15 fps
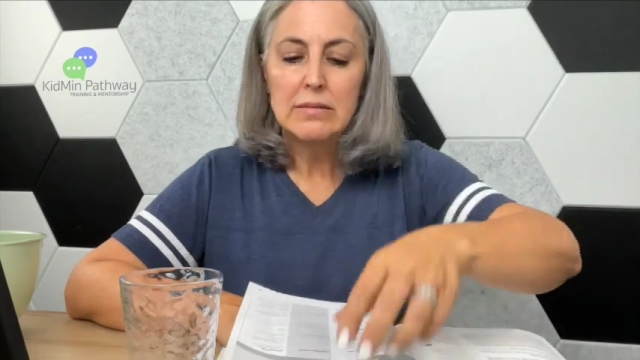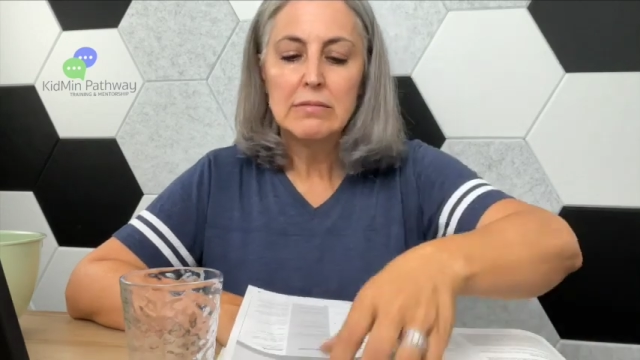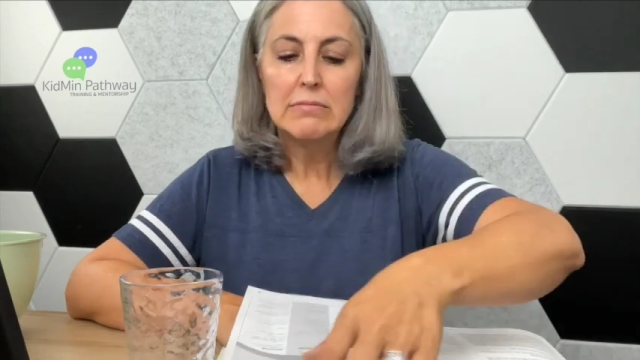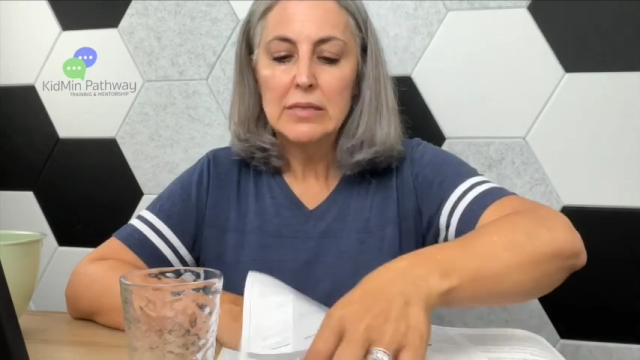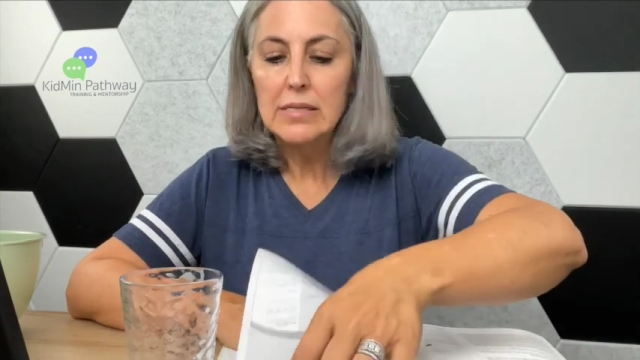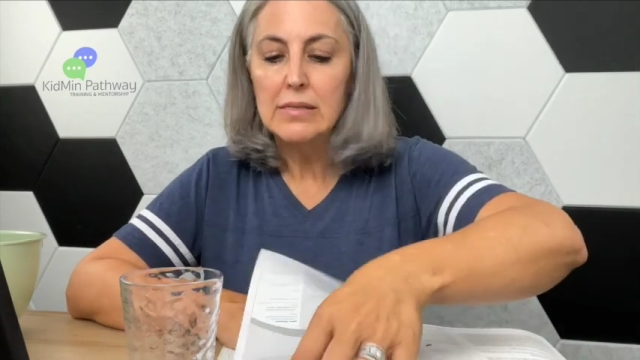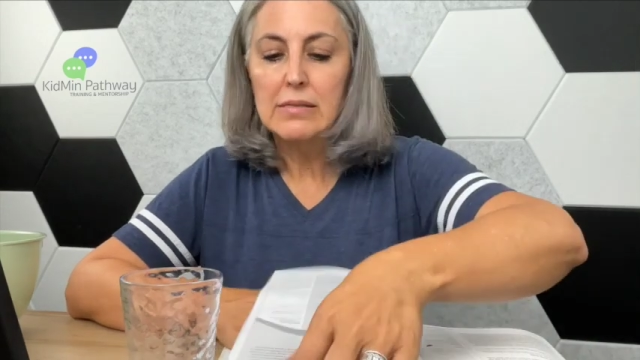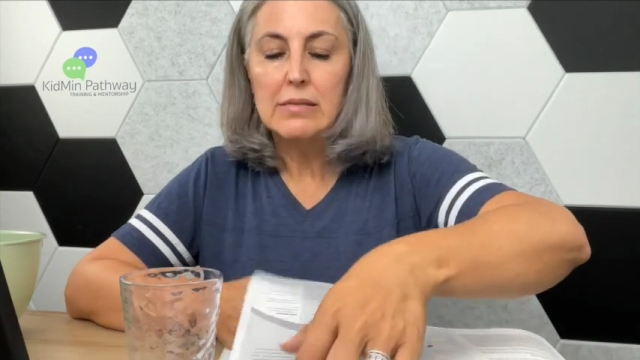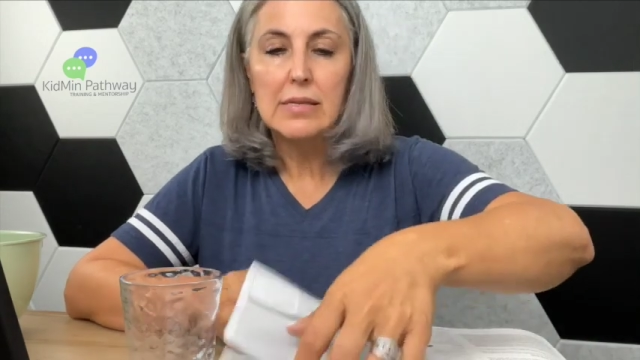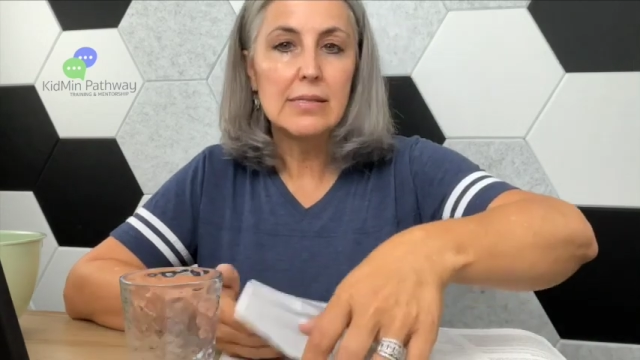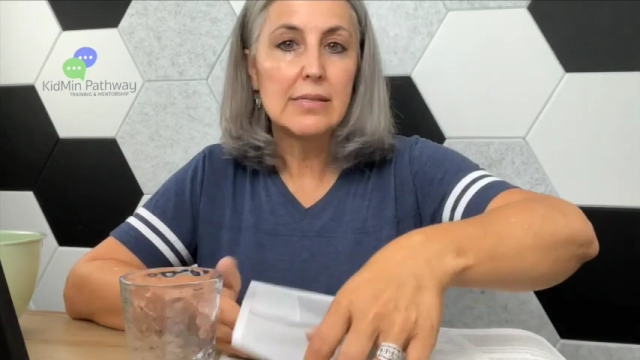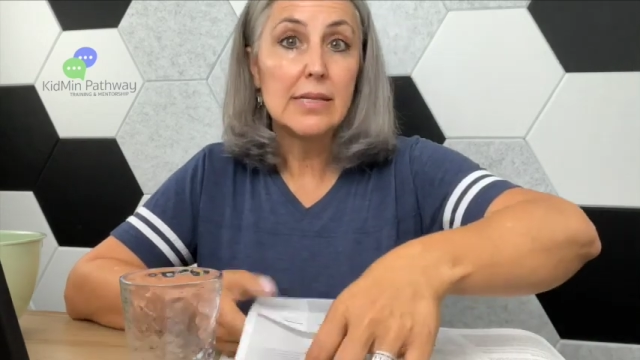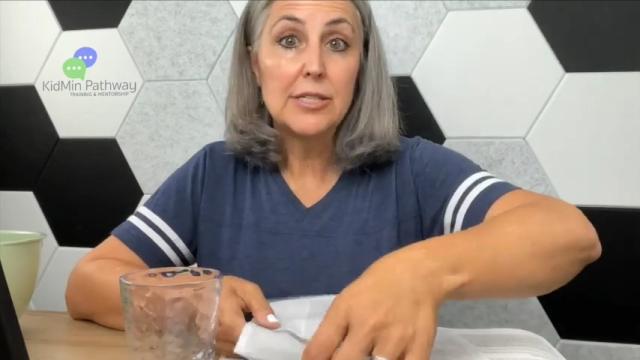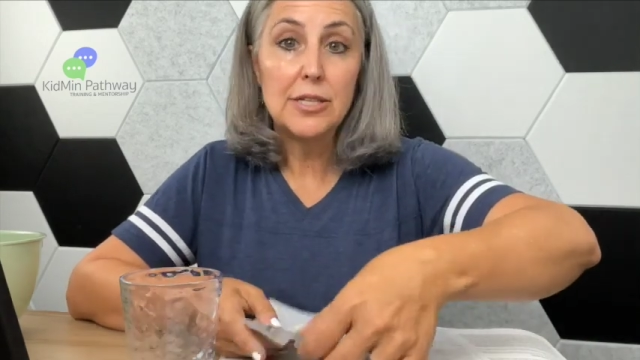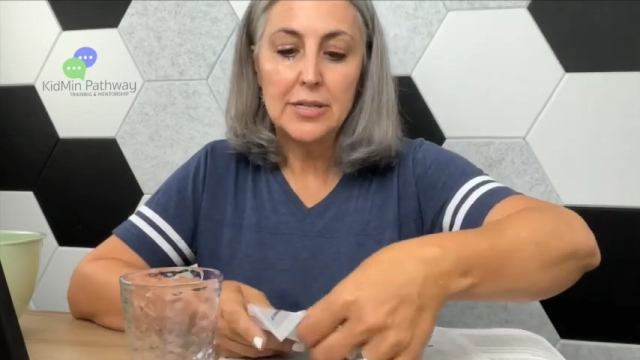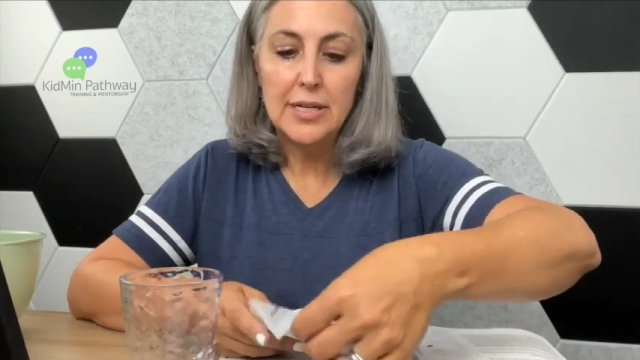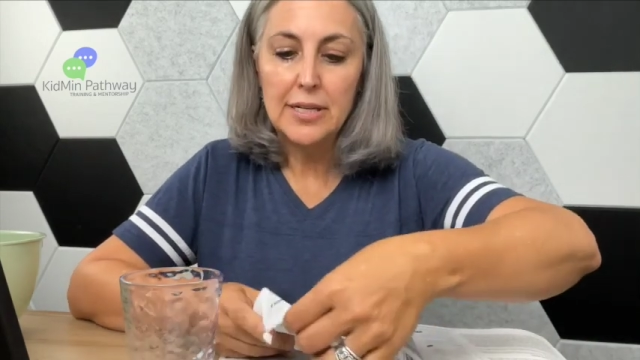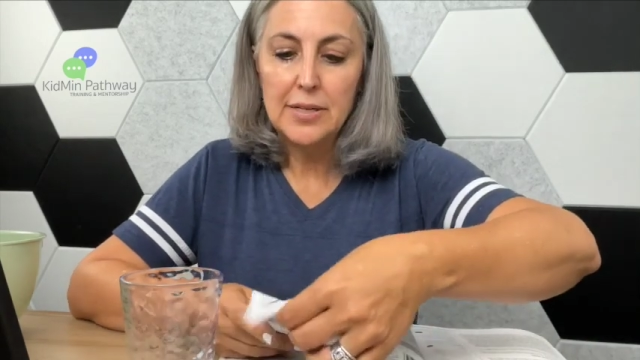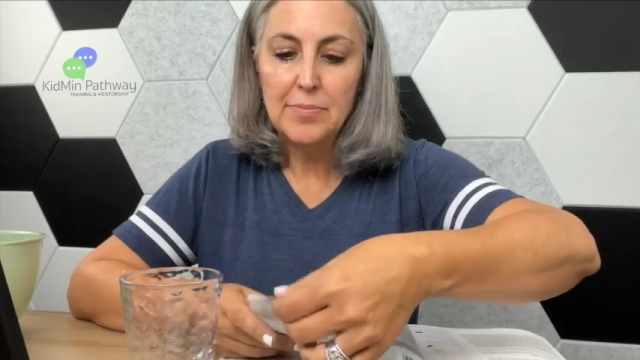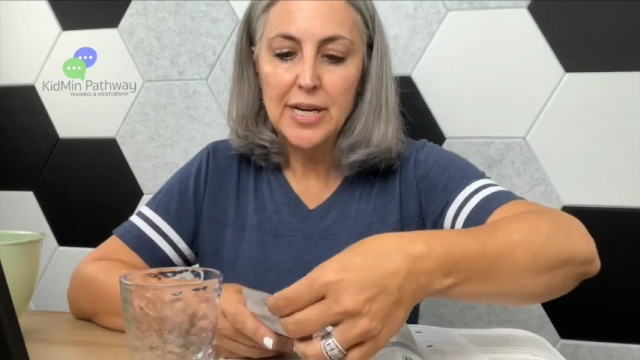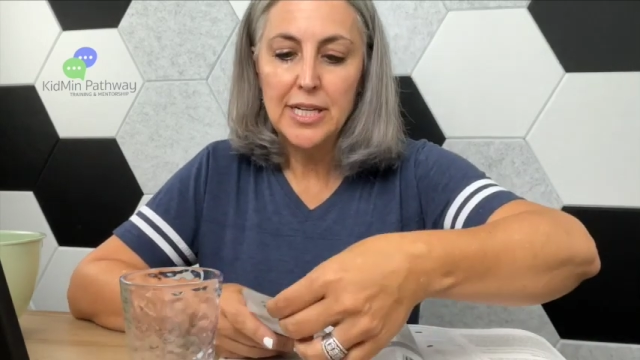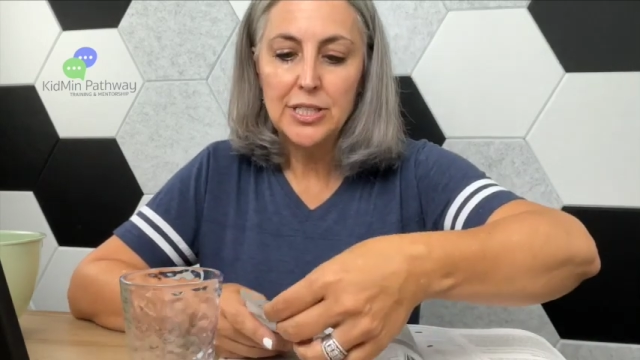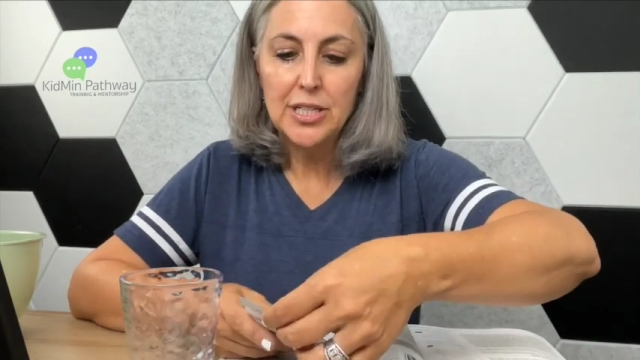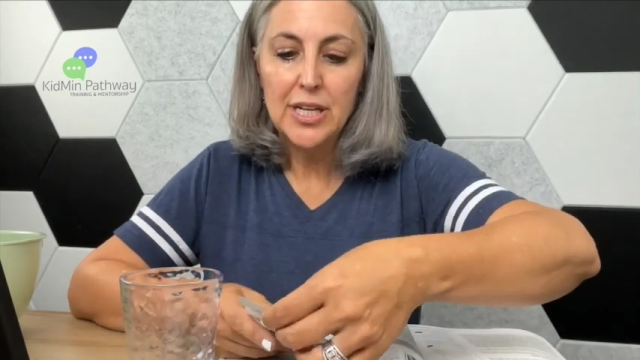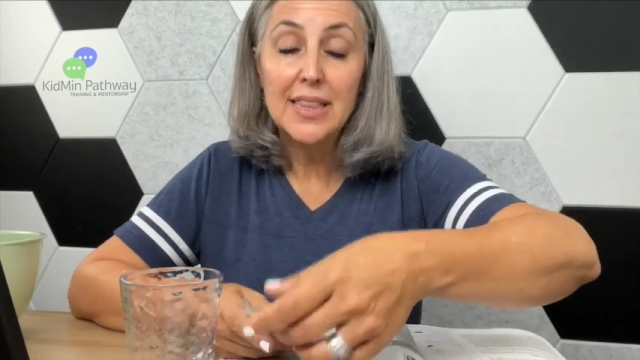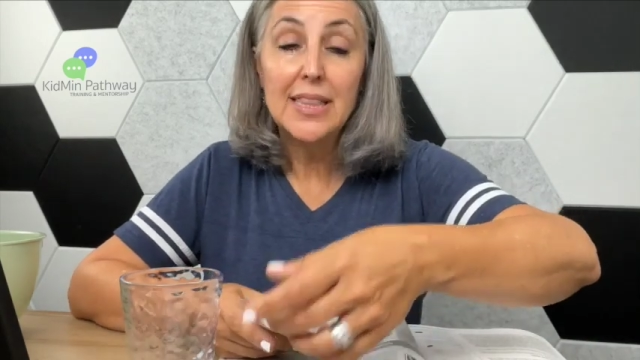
what is this? I turned down the page.